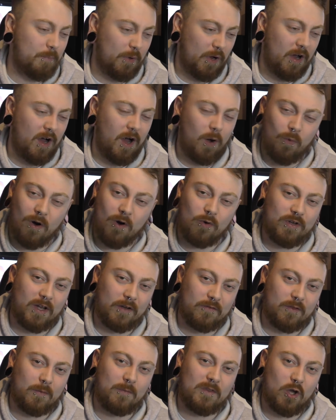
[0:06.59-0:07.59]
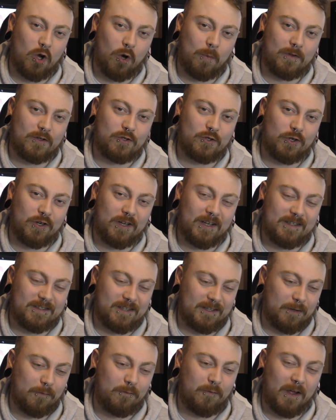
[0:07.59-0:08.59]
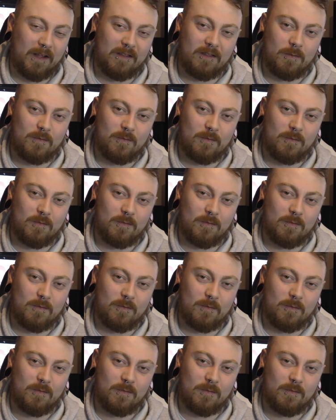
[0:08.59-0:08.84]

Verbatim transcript: but I will give them the opportunity to defend